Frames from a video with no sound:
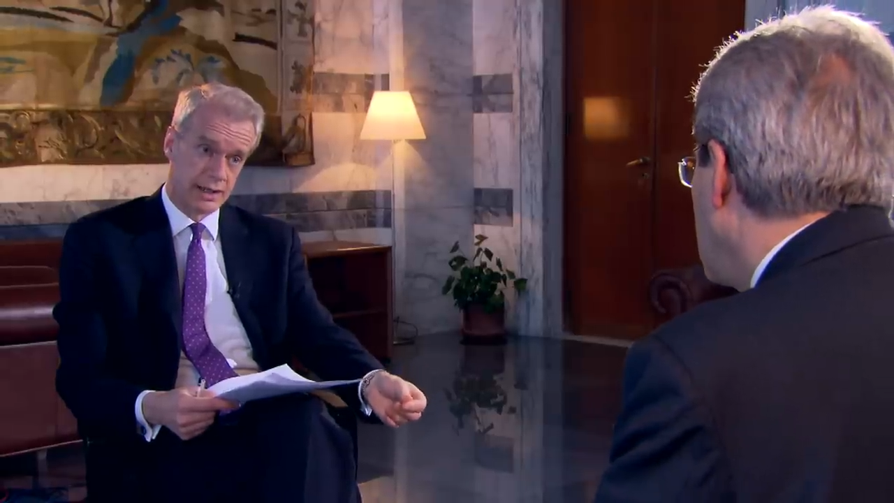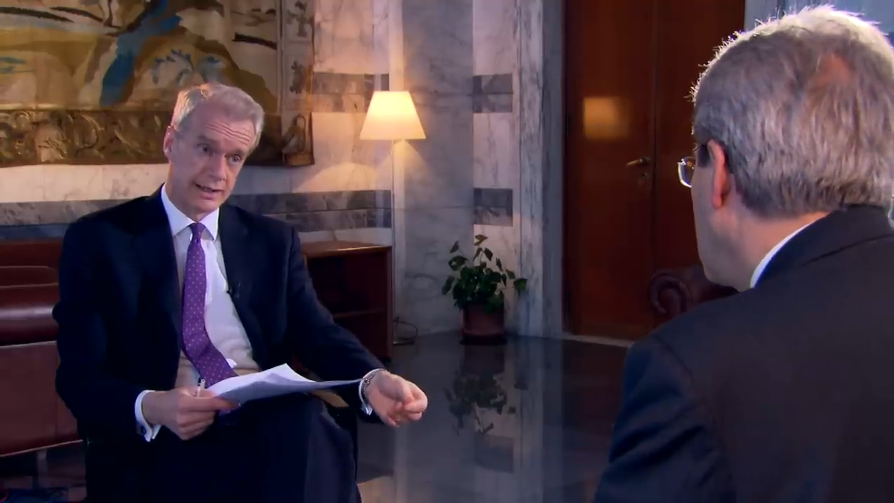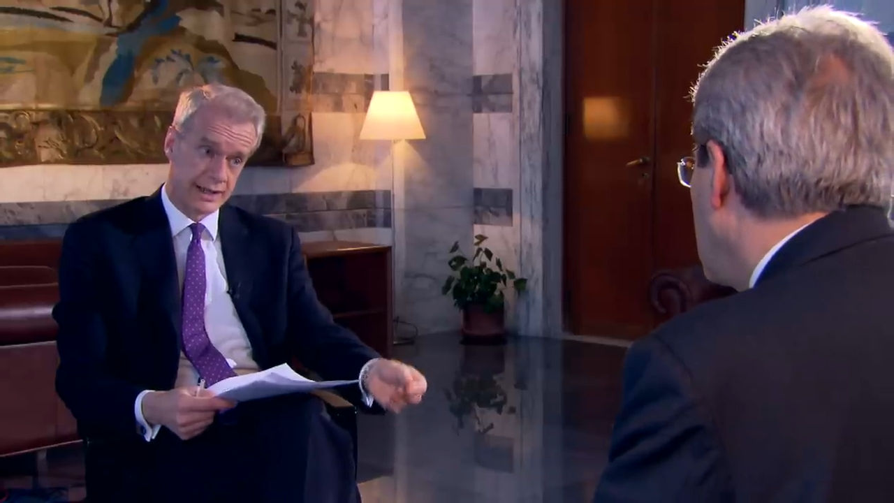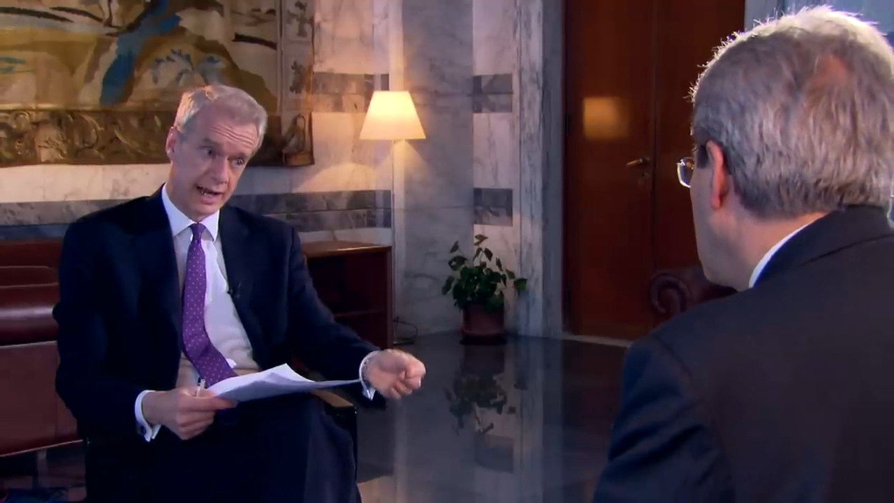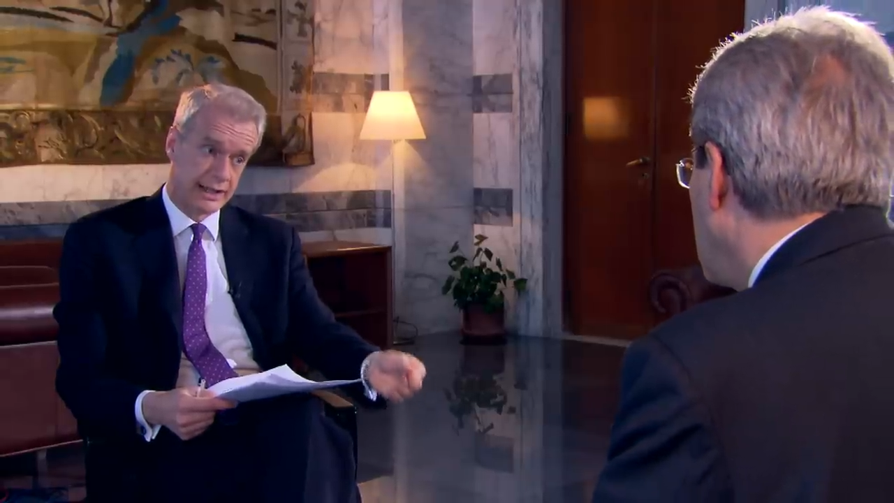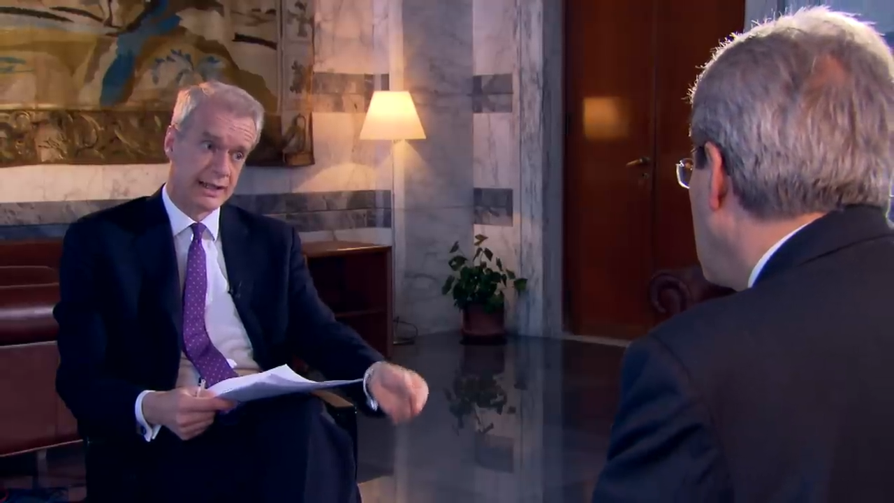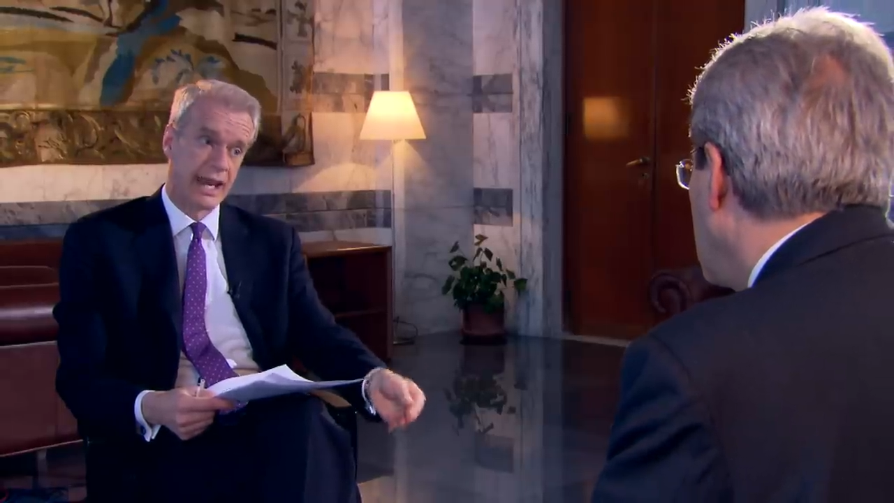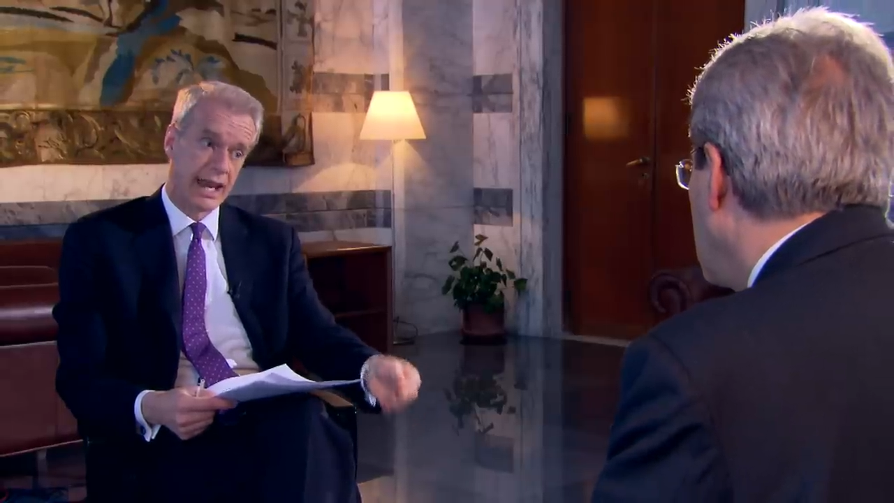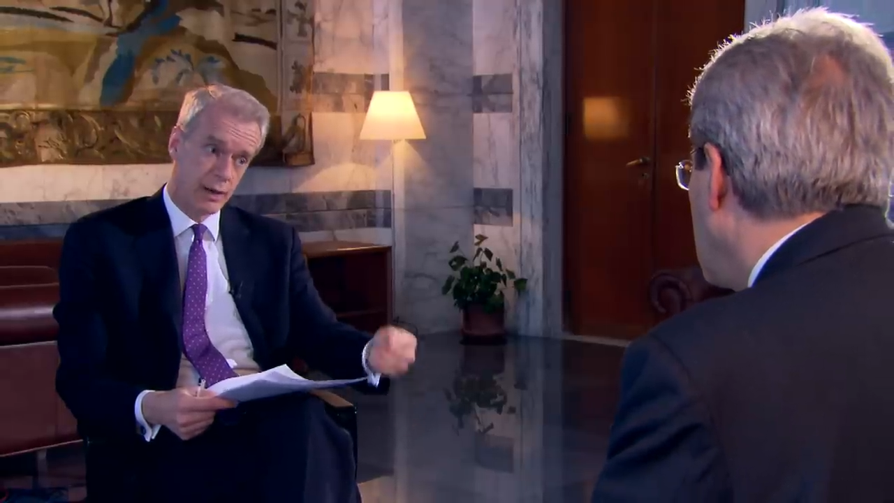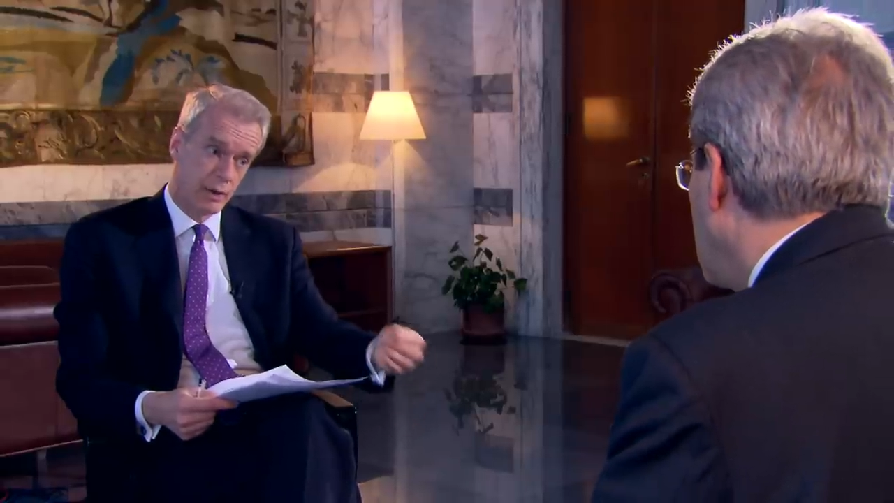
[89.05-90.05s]
said
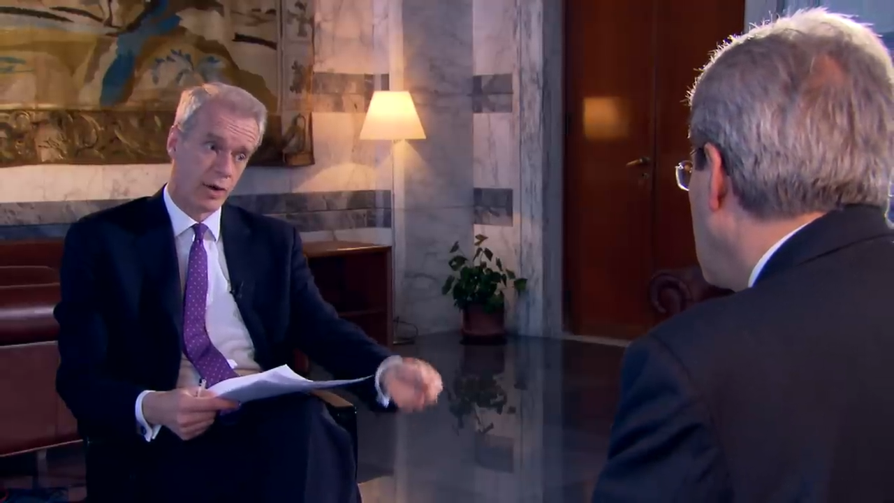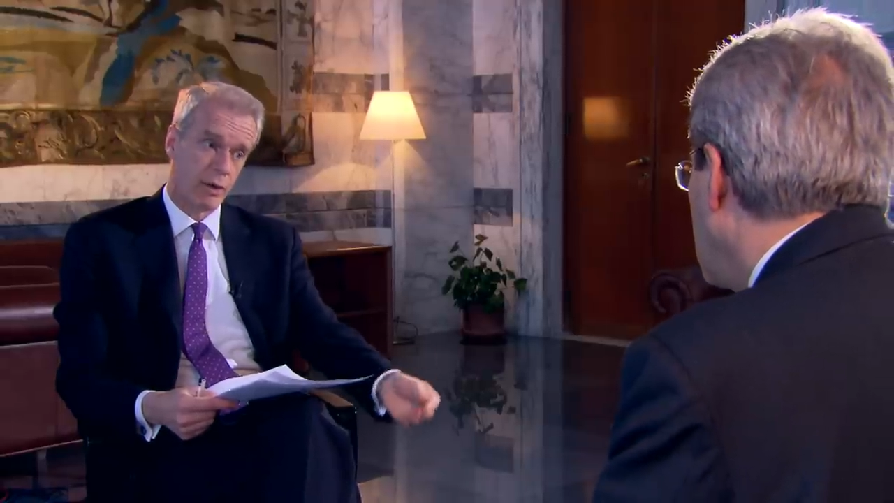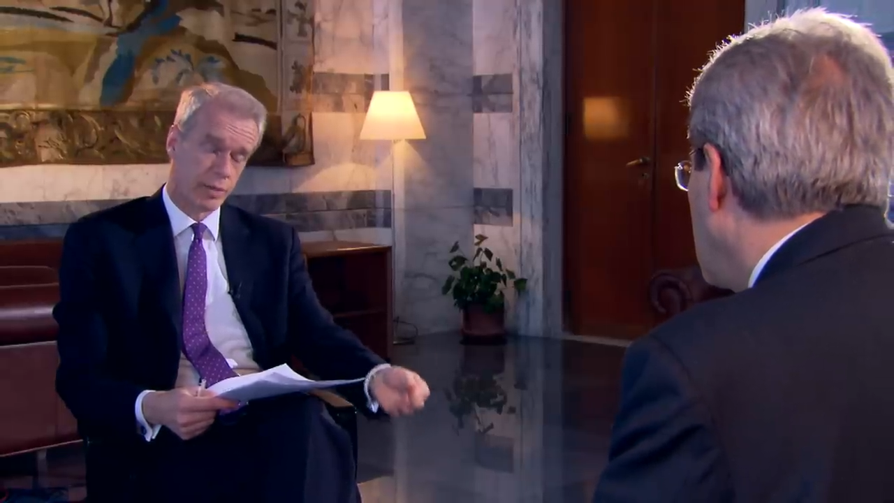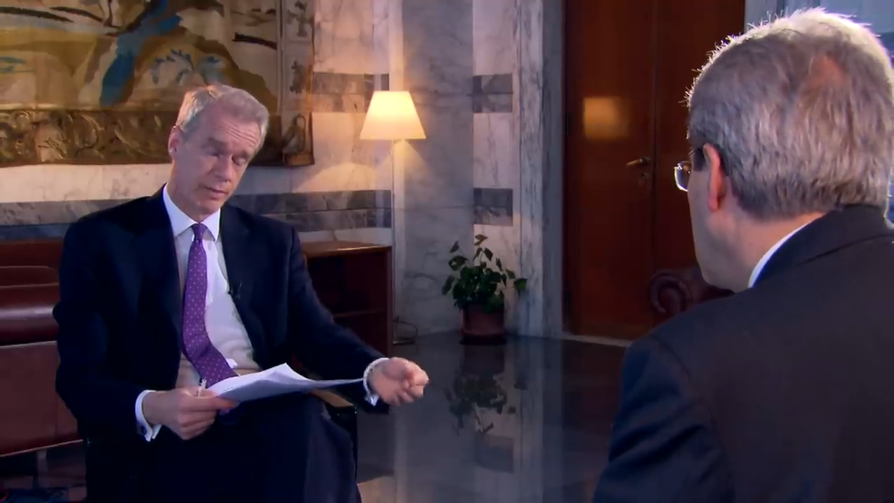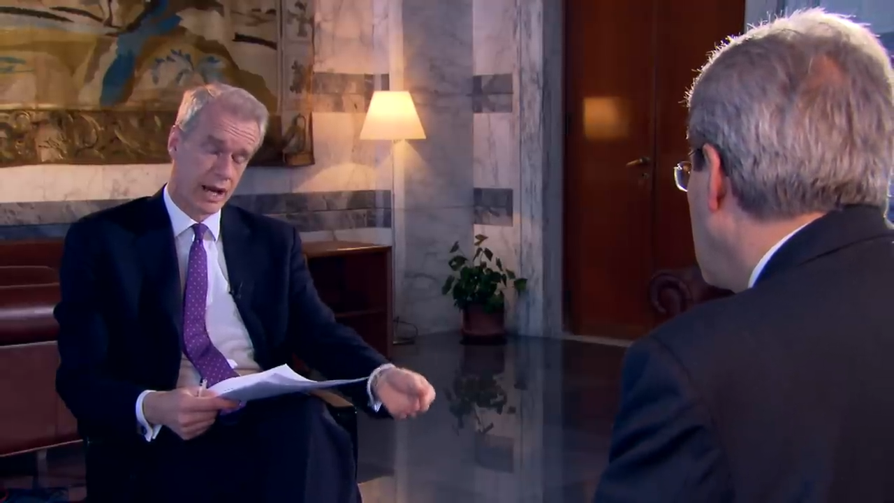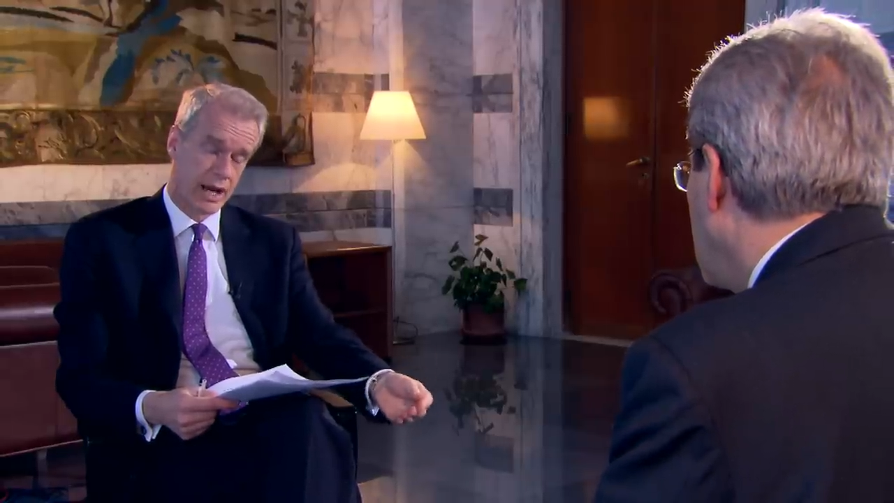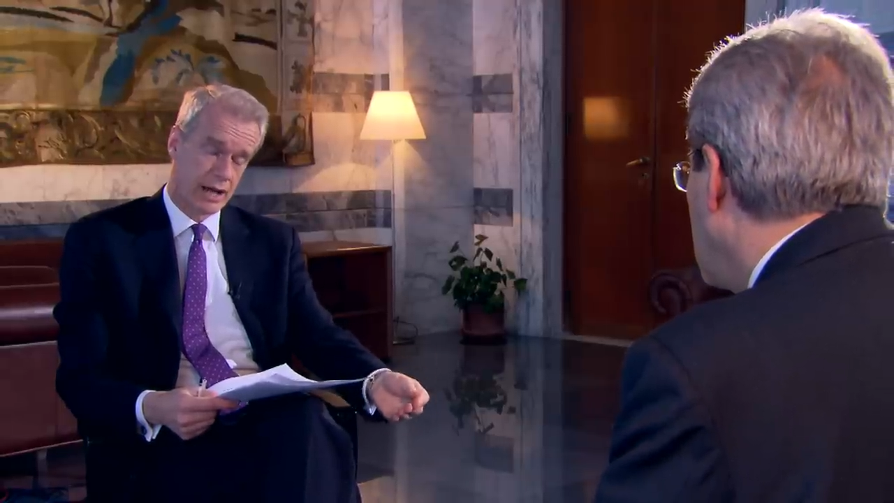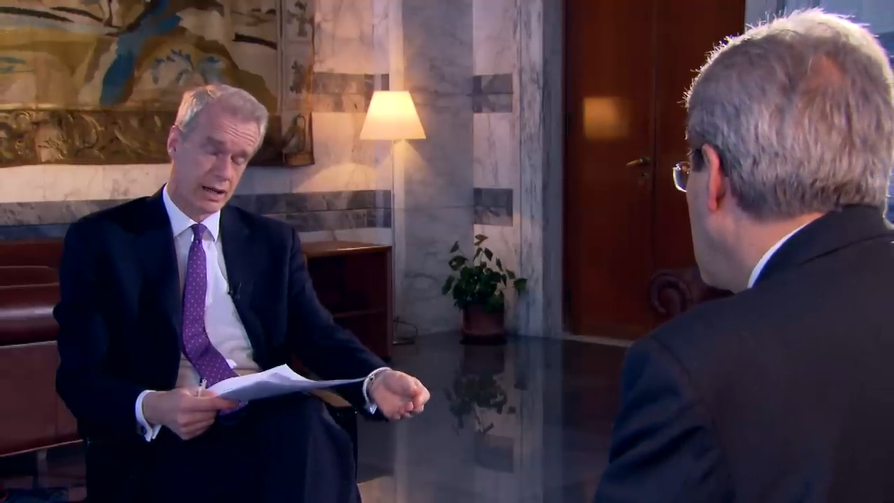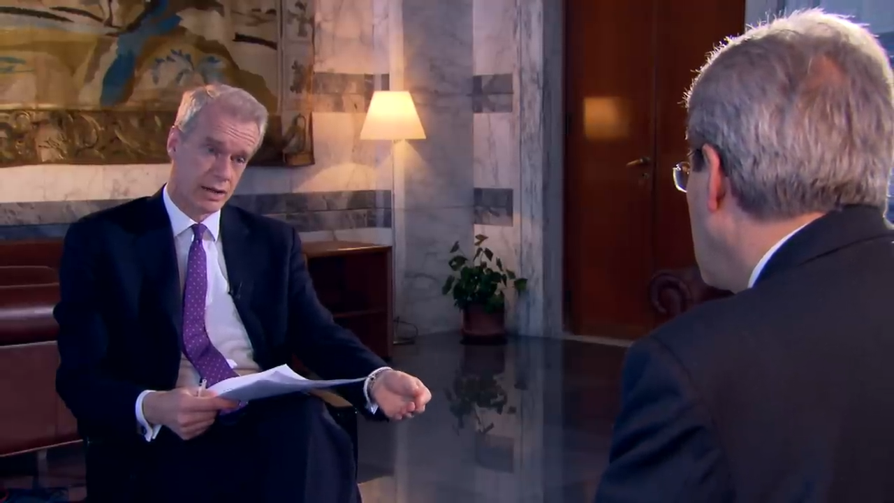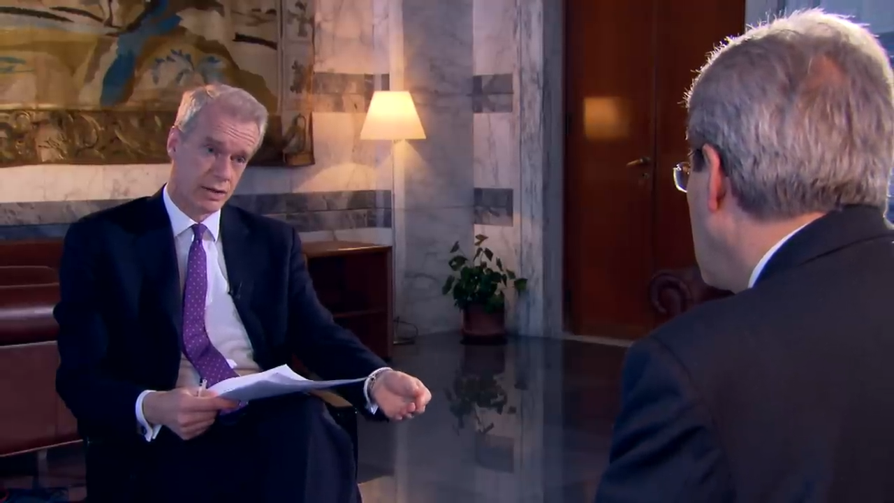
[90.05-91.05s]
they were not
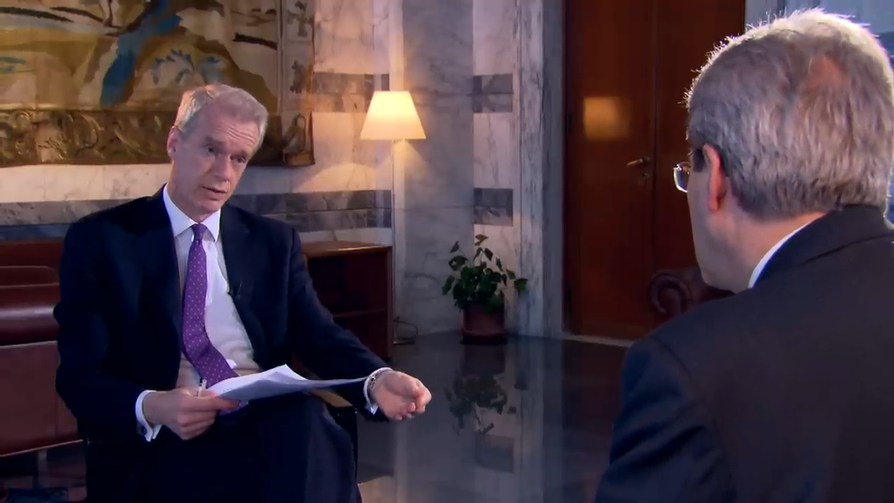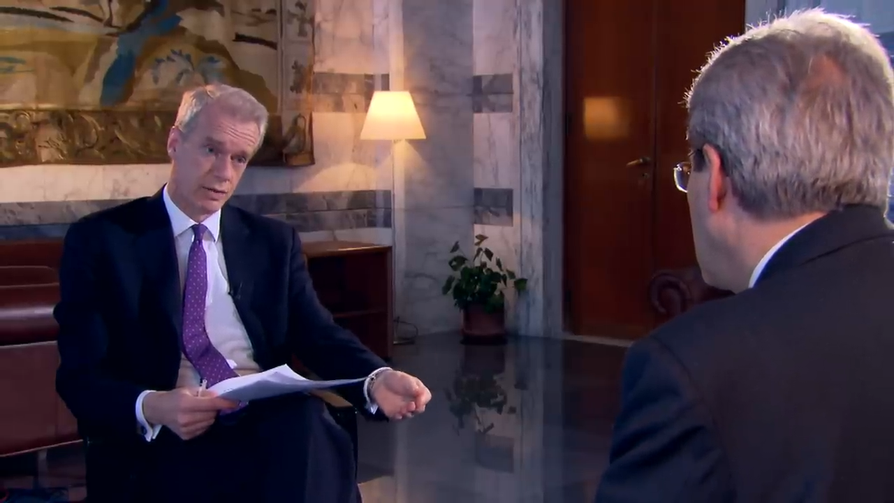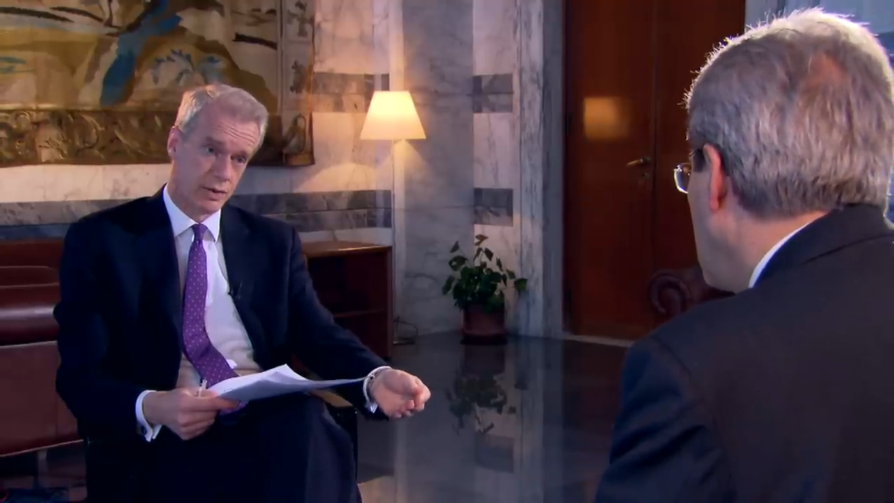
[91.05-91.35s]
prepared to